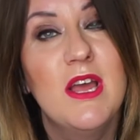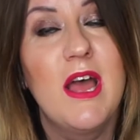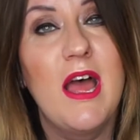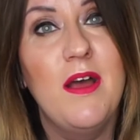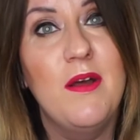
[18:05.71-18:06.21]

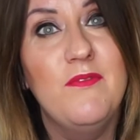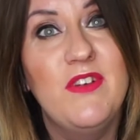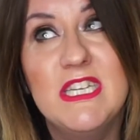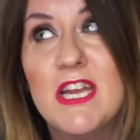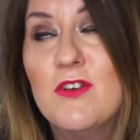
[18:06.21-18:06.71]

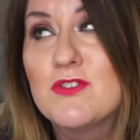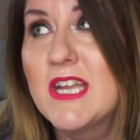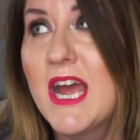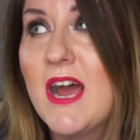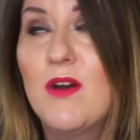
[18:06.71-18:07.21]
videos
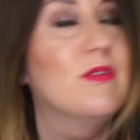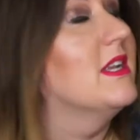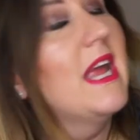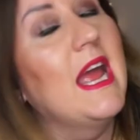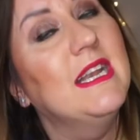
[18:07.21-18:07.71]
now
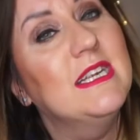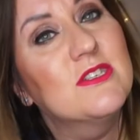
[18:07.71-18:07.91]
in any